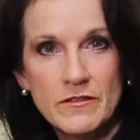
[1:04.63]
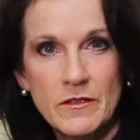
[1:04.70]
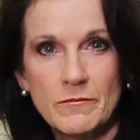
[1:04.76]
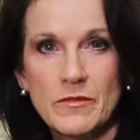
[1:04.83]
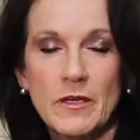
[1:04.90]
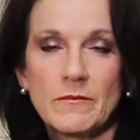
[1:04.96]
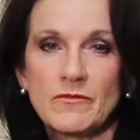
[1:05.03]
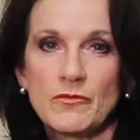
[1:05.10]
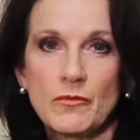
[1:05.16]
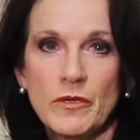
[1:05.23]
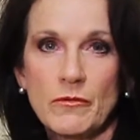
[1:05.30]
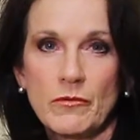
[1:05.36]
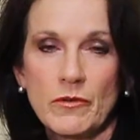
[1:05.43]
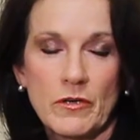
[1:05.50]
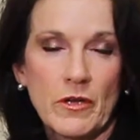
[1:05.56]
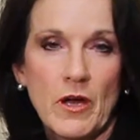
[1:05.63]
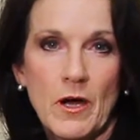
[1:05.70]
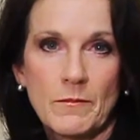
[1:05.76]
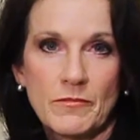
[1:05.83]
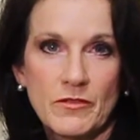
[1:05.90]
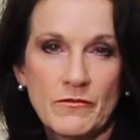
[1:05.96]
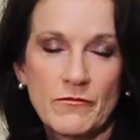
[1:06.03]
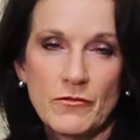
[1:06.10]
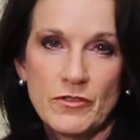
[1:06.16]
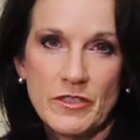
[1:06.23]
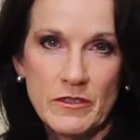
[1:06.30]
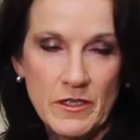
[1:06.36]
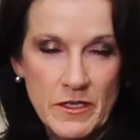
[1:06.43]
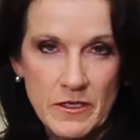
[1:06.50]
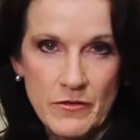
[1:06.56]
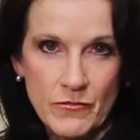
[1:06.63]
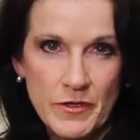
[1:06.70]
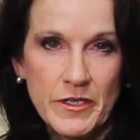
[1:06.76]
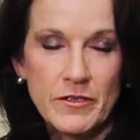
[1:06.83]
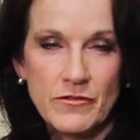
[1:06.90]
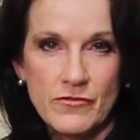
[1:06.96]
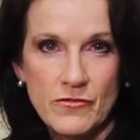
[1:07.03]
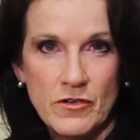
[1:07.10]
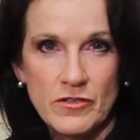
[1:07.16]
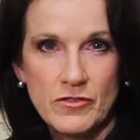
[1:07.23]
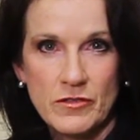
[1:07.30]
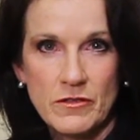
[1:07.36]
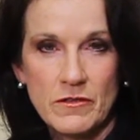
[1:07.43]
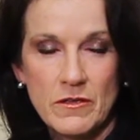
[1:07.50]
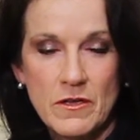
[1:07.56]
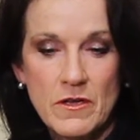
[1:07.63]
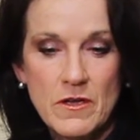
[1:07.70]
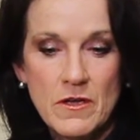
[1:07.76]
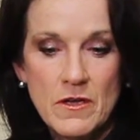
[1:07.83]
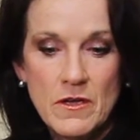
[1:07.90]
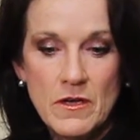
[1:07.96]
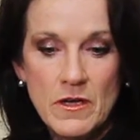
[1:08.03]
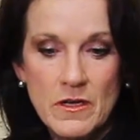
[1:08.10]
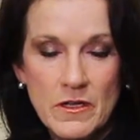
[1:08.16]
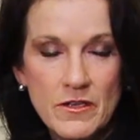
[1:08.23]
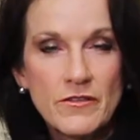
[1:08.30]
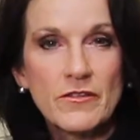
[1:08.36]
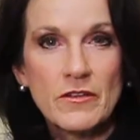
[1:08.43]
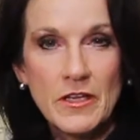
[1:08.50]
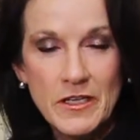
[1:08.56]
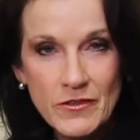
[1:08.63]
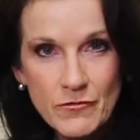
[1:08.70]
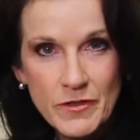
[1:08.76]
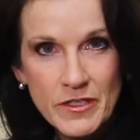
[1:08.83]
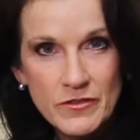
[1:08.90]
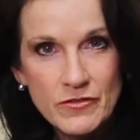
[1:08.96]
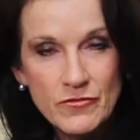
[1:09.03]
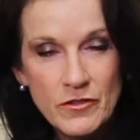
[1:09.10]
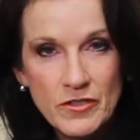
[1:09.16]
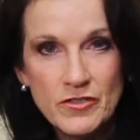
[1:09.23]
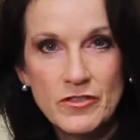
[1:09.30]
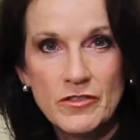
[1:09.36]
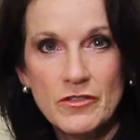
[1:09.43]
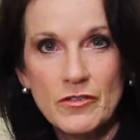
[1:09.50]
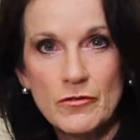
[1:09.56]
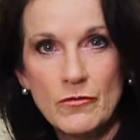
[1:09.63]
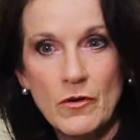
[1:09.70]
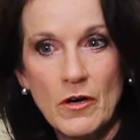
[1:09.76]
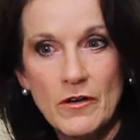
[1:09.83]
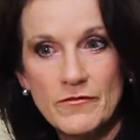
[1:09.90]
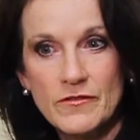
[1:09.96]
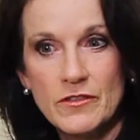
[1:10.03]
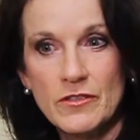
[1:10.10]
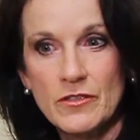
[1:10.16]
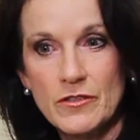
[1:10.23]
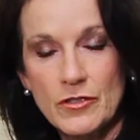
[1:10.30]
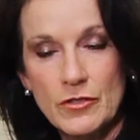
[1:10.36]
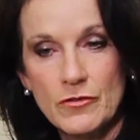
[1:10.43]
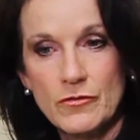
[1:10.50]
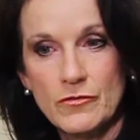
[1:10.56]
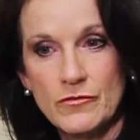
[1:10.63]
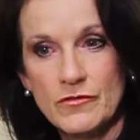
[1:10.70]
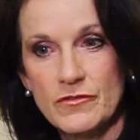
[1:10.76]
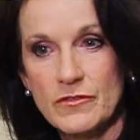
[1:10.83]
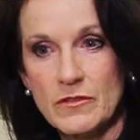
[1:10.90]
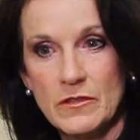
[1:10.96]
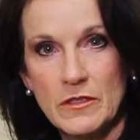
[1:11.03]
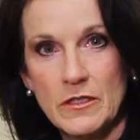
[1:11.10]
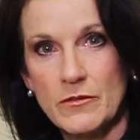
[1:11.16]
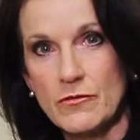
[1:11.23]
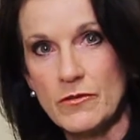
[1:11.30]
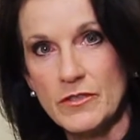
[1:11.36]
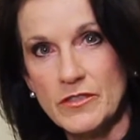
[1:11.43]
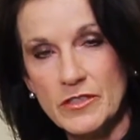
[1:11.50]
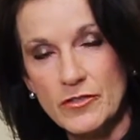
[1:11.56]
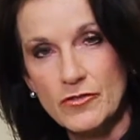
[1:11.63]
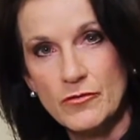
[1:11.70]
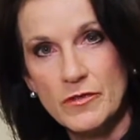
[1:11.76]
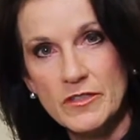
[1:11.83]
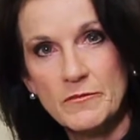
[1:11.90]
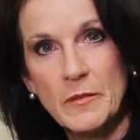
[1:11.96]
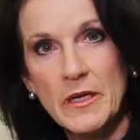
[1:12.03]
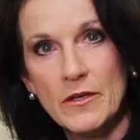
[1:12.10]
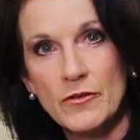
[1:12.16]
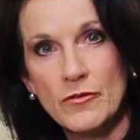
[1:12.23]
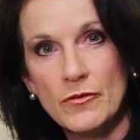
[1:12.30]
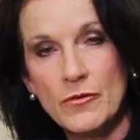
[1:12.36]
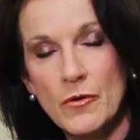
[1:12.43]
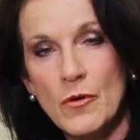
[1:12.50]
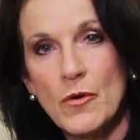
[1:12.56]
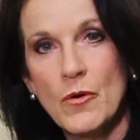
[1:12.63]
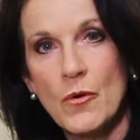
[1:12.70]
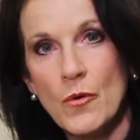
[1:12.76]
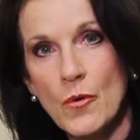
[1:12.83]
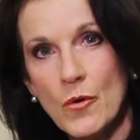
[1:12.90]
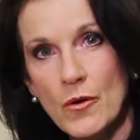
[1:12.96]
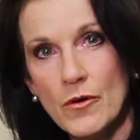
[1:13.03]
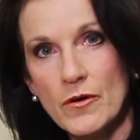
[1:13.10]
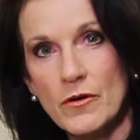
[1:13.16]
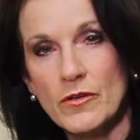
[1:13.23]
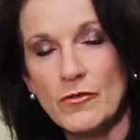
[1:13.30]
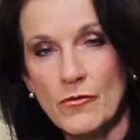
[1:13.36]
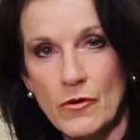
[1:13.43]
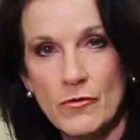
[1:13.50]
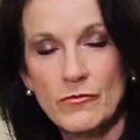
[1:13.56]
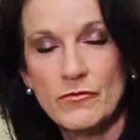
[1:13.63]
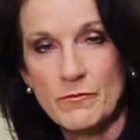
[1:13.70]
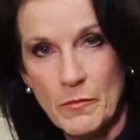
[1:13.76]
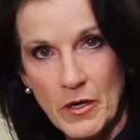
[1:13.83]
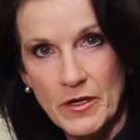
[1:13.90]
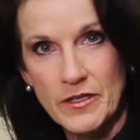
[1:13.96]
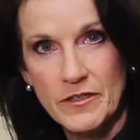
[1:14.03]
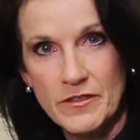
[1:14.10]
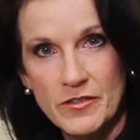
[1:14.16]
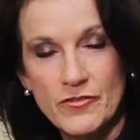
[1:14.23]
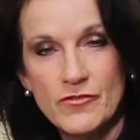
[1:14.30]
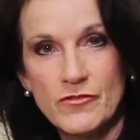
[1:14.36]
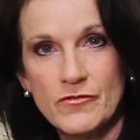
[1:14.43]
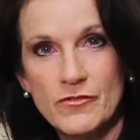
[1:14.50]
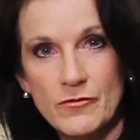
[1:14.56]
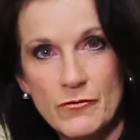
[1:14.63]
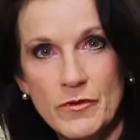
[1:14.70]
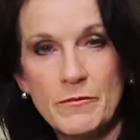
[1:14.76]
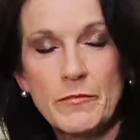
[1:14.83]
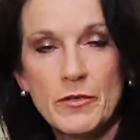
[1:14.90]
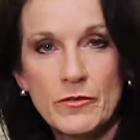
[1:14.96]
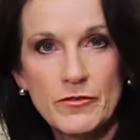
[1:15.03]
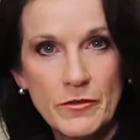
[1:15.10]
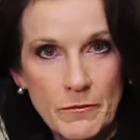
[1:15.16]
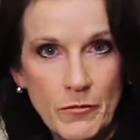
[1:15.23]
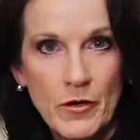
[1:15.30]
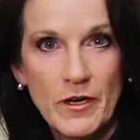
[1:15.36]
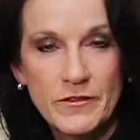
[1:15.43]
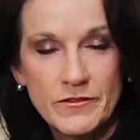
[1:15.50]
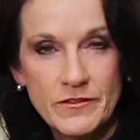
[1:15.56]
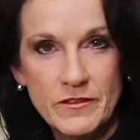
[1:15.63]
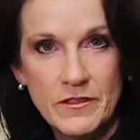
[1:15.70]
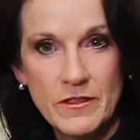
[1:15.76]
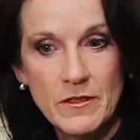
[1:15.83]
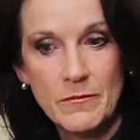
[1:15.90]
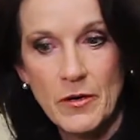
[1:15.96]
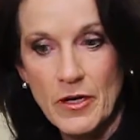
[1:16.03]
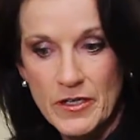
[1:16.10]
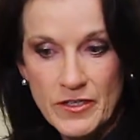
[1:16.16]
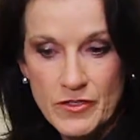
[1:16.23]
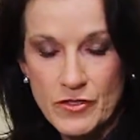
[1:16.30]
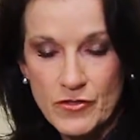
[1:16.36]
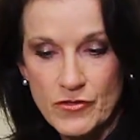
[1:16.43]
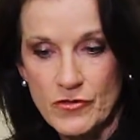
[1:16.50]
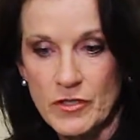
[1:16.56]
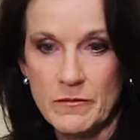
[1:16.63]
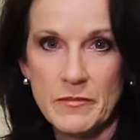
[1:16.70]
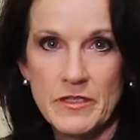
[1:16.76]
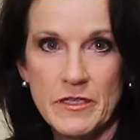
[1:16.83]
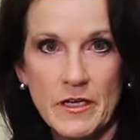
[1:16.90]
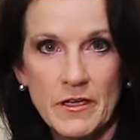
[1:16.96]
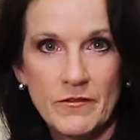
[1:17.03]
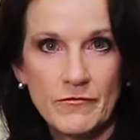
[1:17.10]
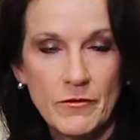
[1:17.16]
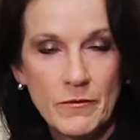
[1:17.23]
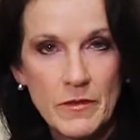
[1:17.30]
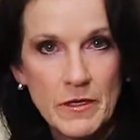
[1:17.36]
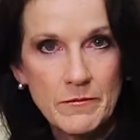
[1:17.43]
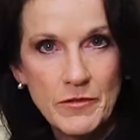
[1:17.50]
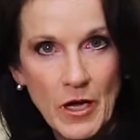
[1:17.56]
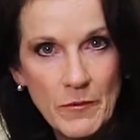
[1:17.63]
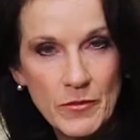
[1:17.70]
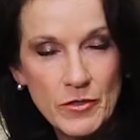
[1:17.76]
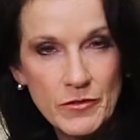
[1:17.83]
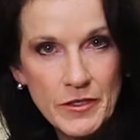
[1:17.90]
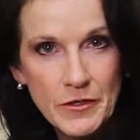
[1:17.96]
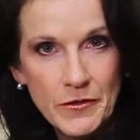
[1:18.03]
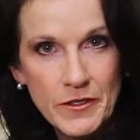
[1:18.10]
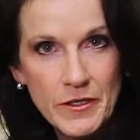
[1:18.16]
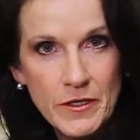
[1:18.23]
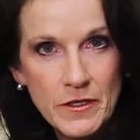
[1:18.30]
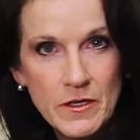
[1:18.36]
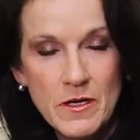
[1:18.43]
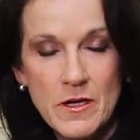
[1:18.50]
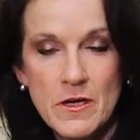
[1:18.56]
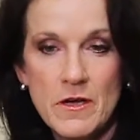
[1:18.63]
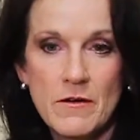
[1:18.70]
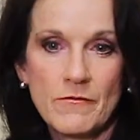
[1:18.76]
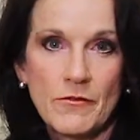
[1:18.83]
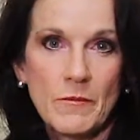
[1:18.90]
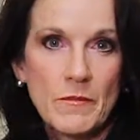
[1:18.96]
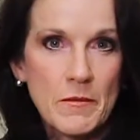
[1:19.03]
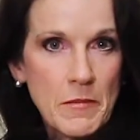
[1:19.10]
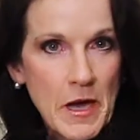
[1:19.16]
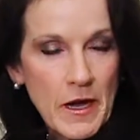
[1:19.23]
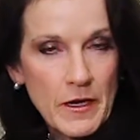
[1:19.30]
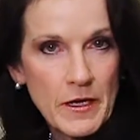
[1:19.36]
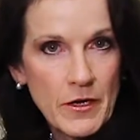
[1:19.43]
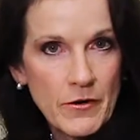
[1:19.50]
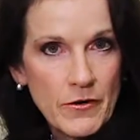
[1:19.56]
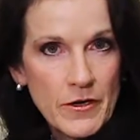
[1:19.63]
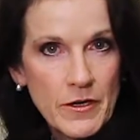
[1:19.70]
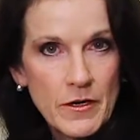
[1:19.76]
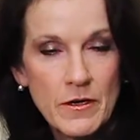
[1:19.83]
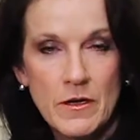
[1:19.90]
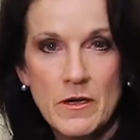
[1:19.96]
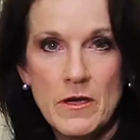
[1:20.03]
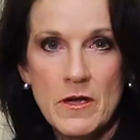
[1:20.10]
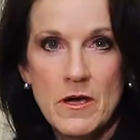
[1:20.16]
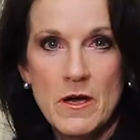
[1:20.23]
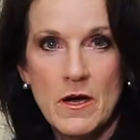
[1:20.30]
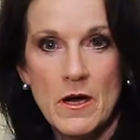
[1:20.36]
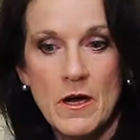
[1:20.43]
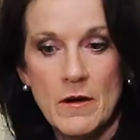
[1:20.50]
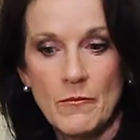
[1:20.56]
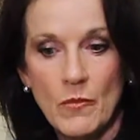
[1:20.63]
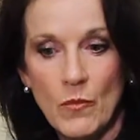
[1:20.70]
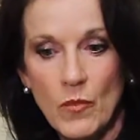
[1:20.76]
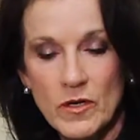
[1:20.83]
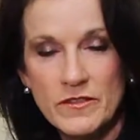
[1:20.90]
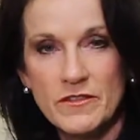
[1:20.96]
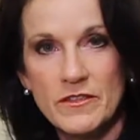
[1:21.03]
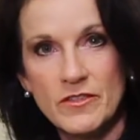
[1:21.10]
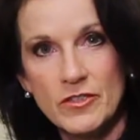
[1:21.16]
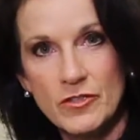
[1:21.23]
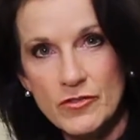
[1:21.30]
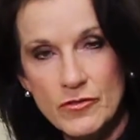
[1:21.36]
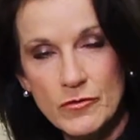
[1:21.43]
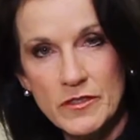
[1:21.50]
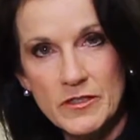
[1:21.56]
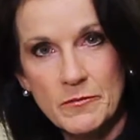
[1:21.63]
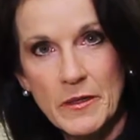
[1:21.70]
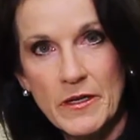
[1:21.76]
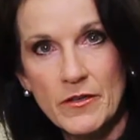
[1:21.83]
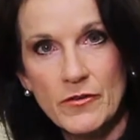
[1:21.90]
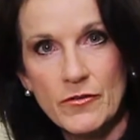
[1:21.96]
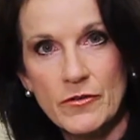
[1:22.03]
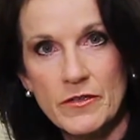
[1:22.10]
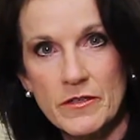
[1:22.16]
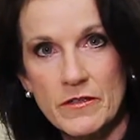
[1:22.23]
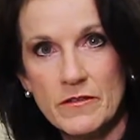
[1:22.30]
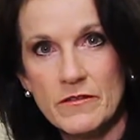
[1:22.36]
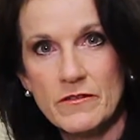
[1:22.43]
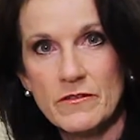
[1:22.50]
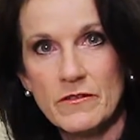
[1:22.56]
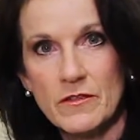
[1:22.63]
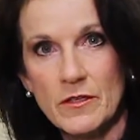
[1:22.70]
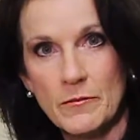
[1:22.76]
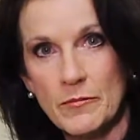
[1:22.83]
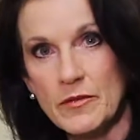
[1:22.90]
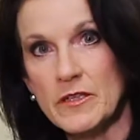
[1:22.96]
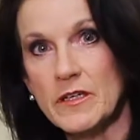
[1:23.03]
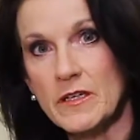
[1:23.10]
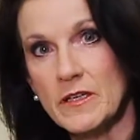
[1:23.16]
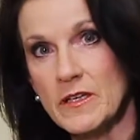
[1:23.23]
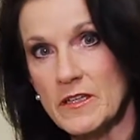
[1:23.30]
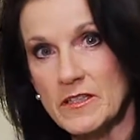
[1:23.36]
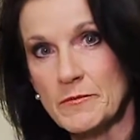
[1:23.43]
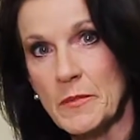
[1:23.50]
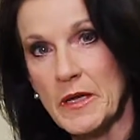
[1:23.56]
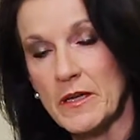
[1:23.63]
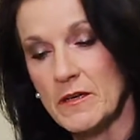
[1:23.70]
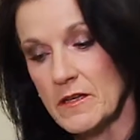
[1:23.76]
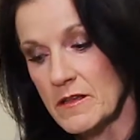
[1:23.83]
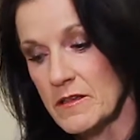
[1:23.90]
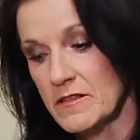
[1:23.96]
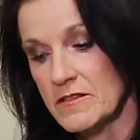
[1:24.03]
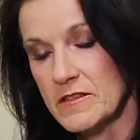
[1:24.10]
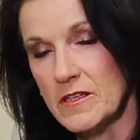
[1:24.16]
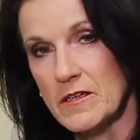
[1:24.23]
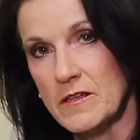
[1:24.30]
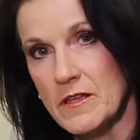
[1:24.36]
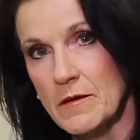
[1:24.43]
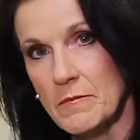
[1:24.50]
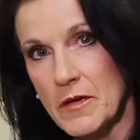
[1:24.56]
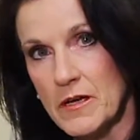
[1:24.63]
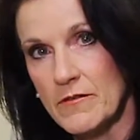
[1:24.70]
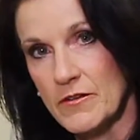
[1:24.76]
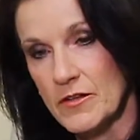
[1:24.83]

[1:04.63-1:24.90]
sometimes we will opt for delayed reconstruction. In delayed reconstruction, you often use either a tissue expander or your own body tissue to rebuild the breast. And the body tissue can be taken from the abdominal area, from the back area. Once a tissue expander is completed expanding the skin that may have